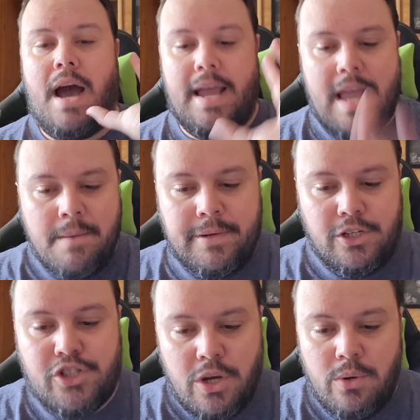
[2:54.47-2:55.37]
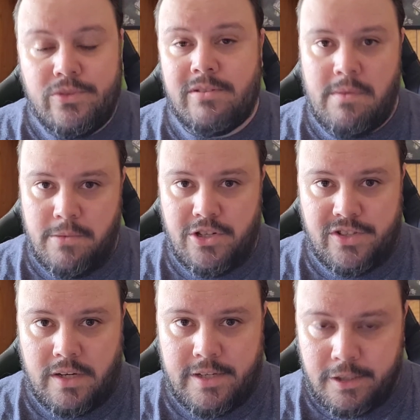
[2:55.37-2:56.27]
I am going to show some
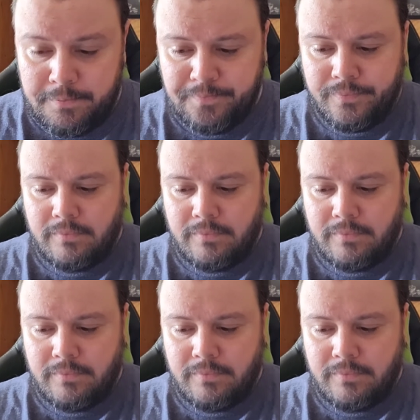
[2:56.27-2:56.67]
images on here